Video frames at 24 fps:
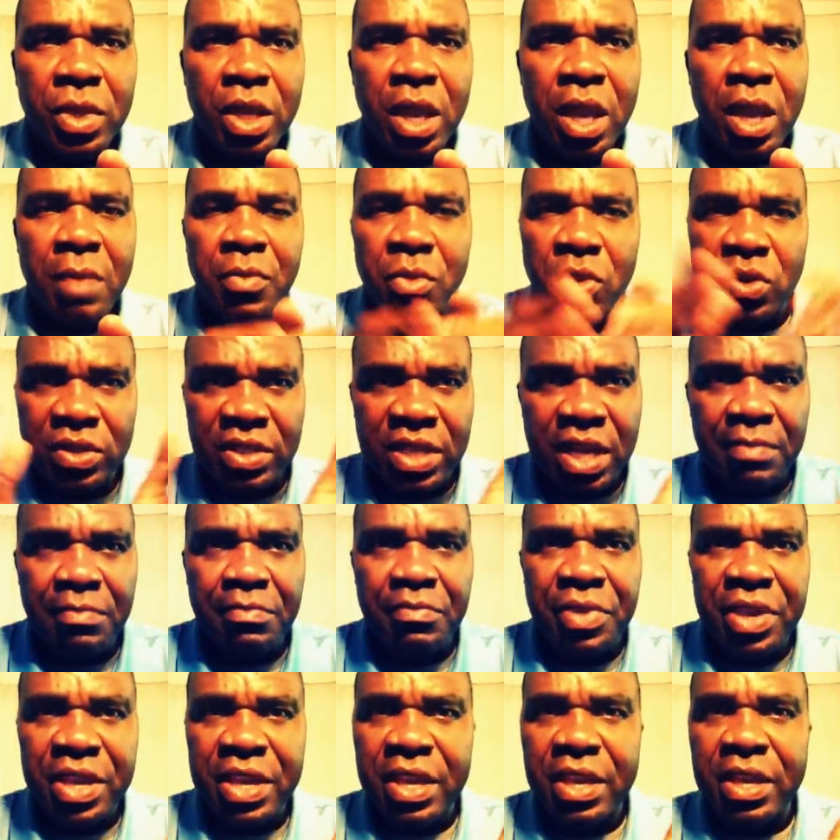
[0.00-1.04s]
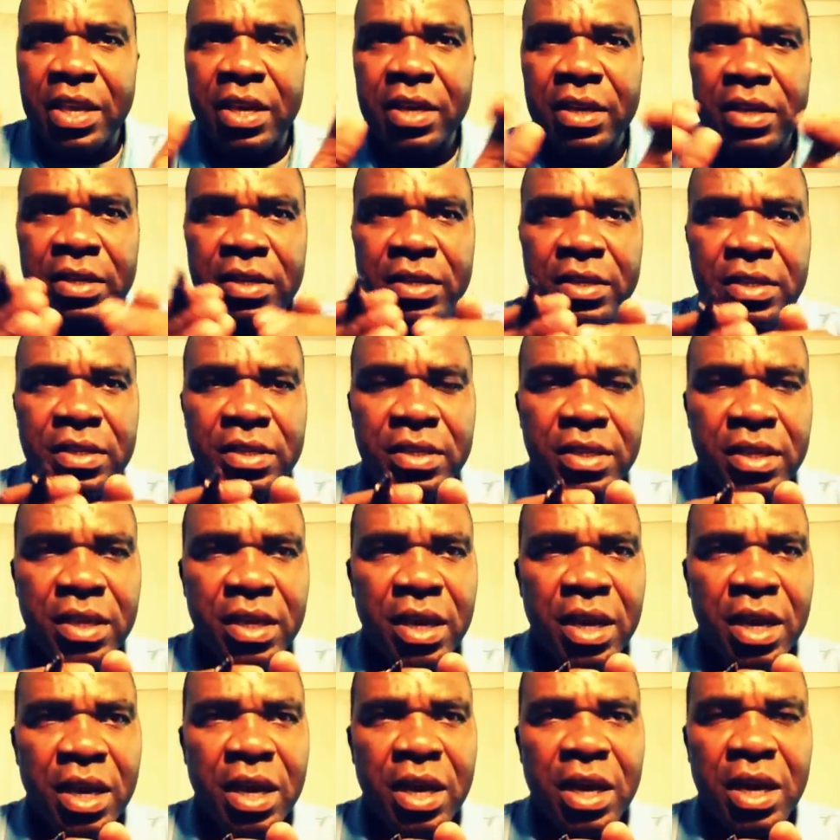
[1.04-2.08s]
uh, Mozambique,
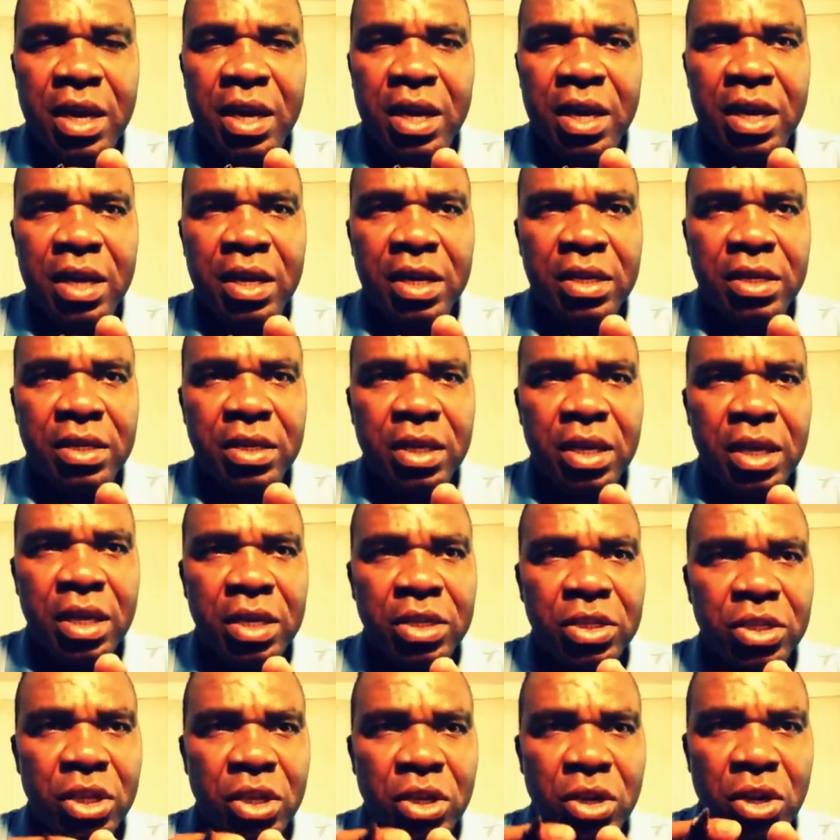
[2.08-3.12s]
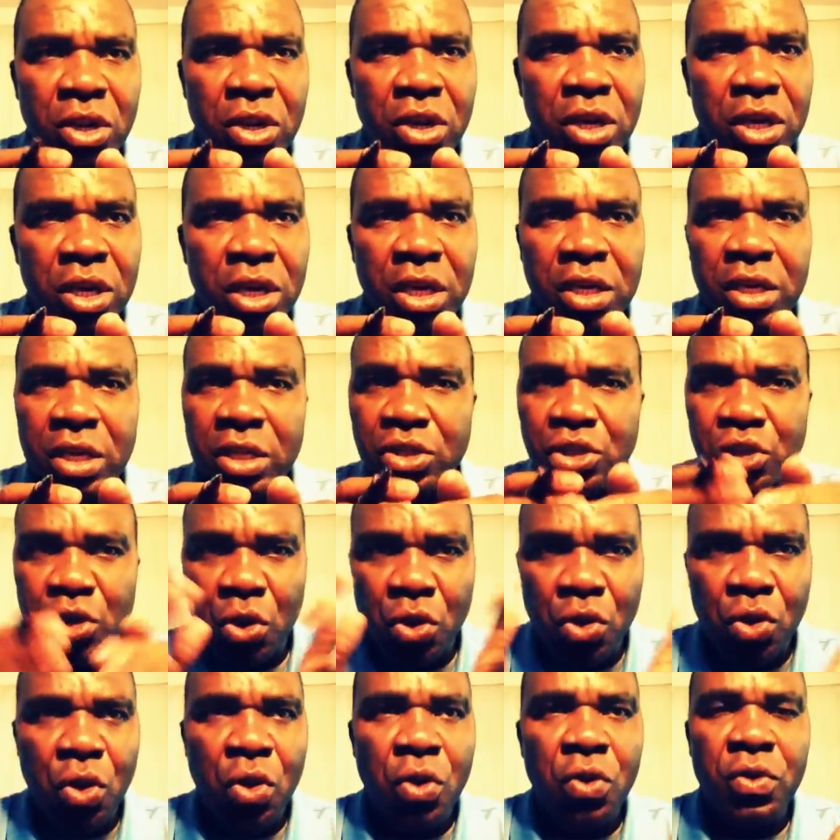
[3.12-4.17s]
uh, uh, uh
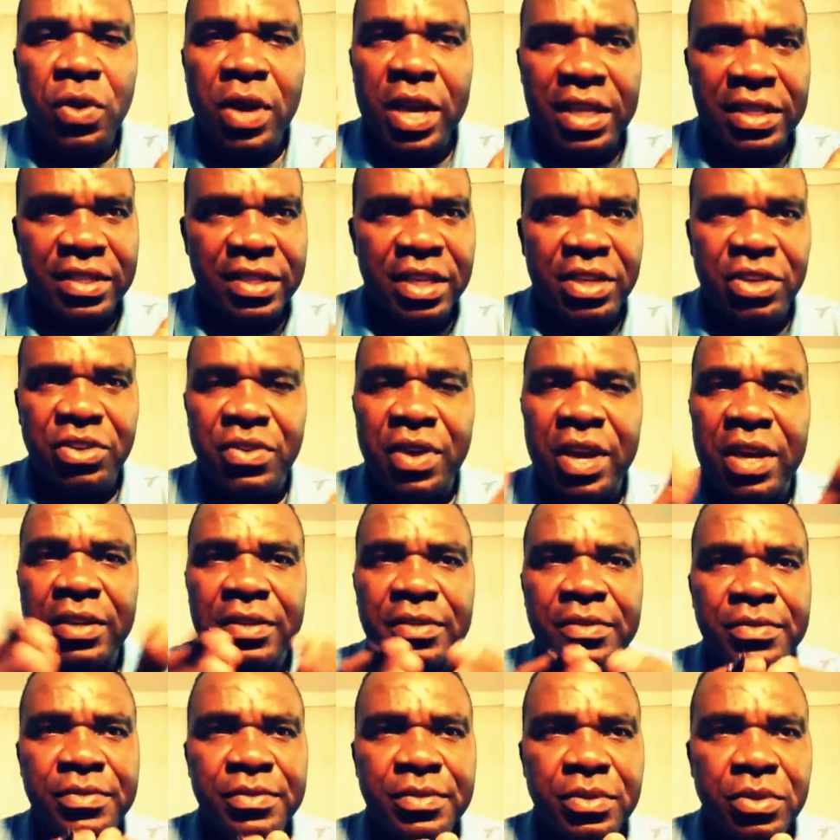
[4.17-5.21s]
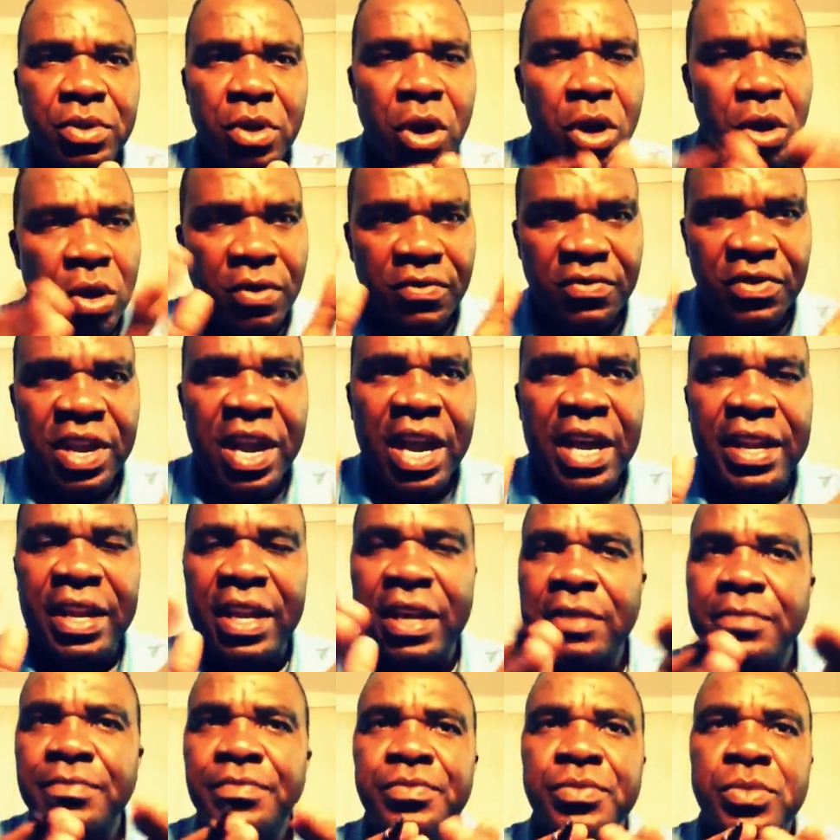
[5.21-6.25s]
Togo, etc., all of
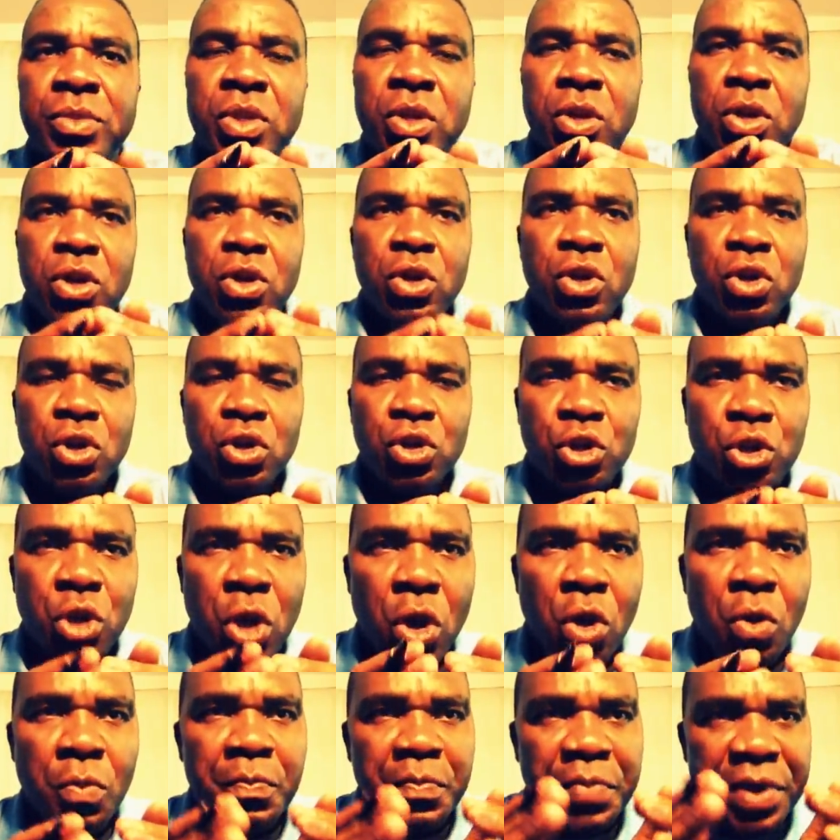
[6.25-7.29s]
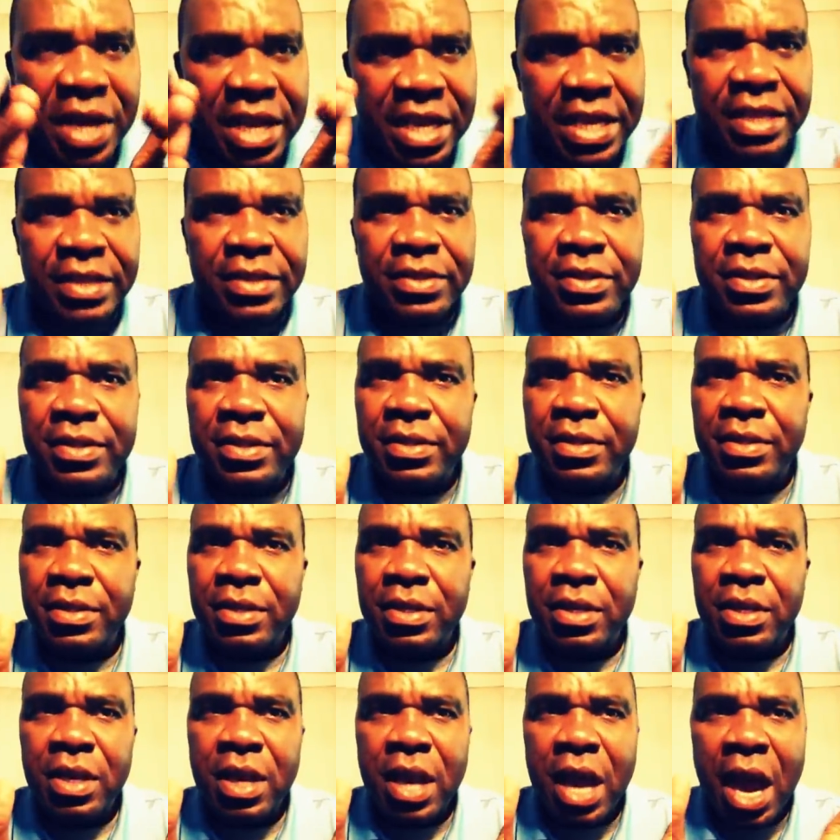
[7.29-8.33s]
Ghana. So please,
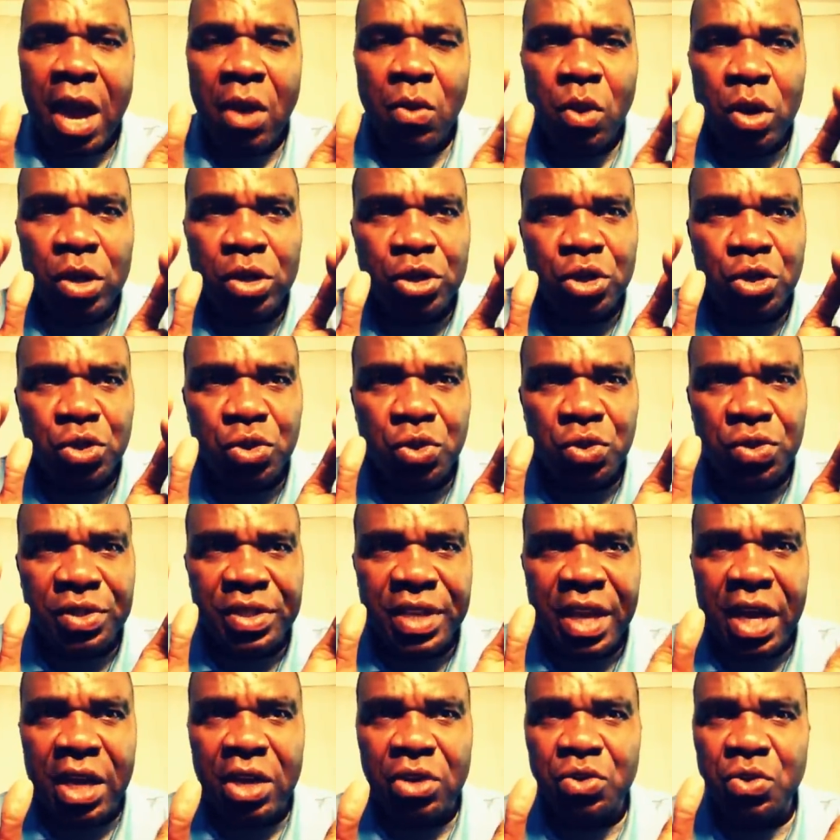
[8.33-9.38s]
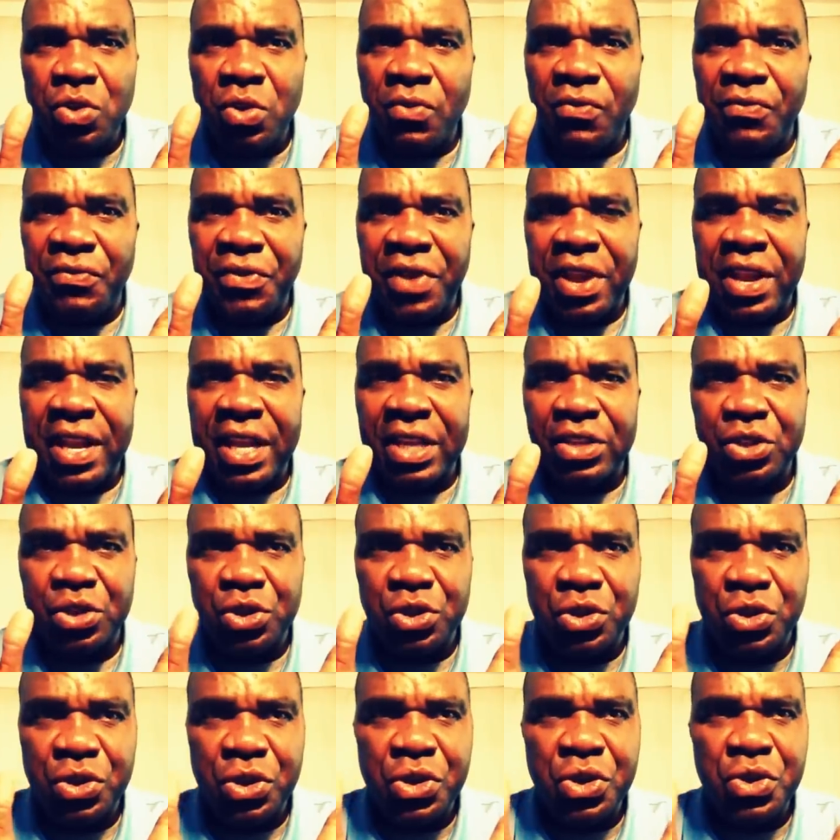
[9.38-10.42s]
I want you to tell your friend
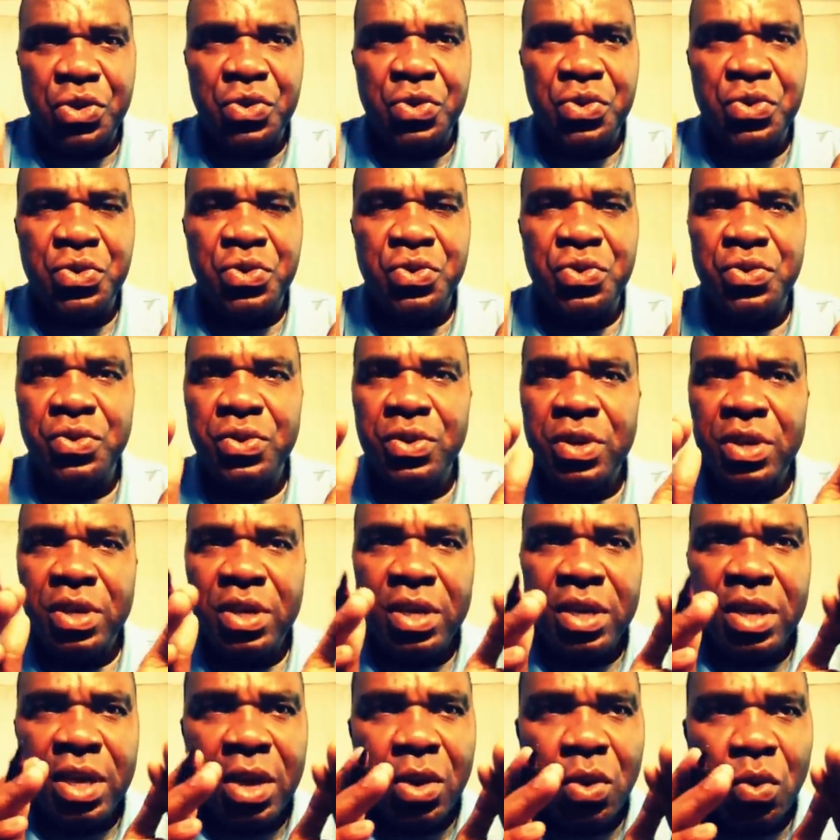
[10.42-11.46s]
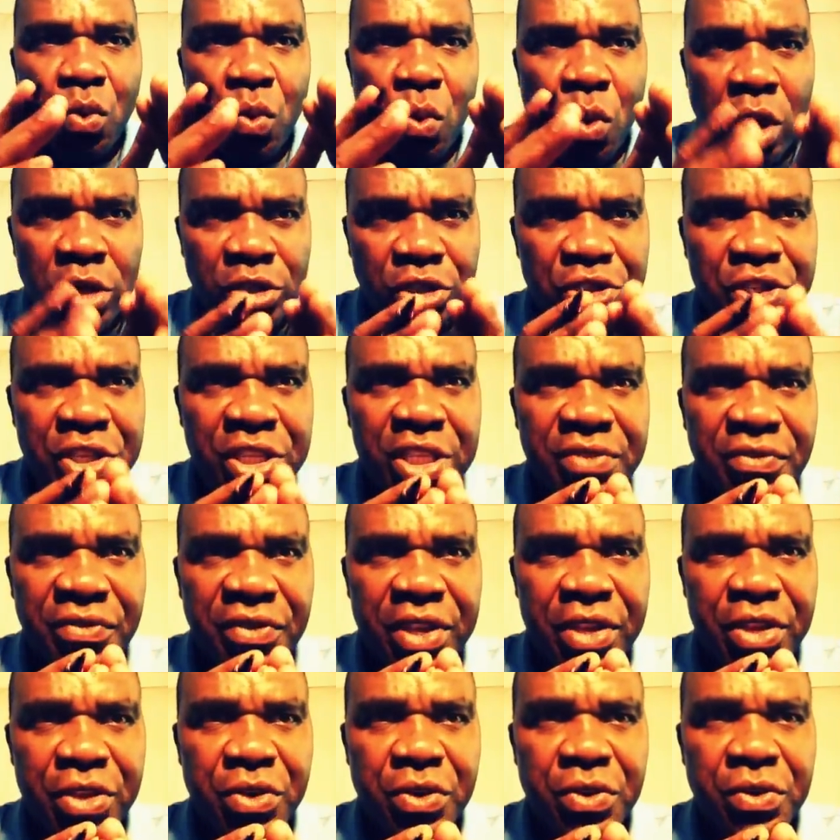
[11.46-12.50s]
as you watch this
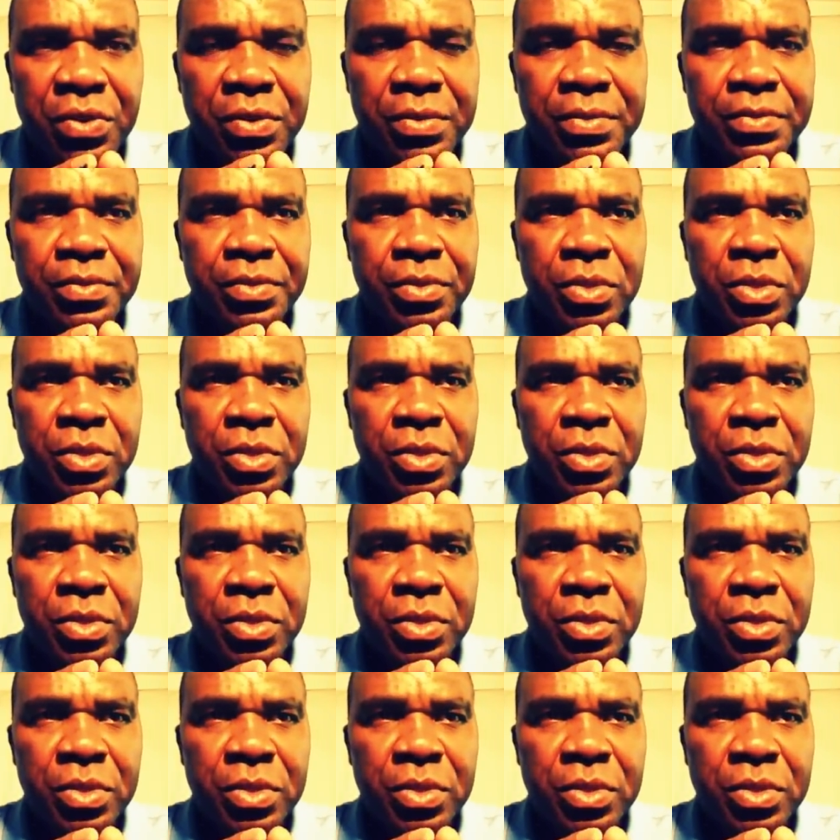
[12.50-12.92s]
video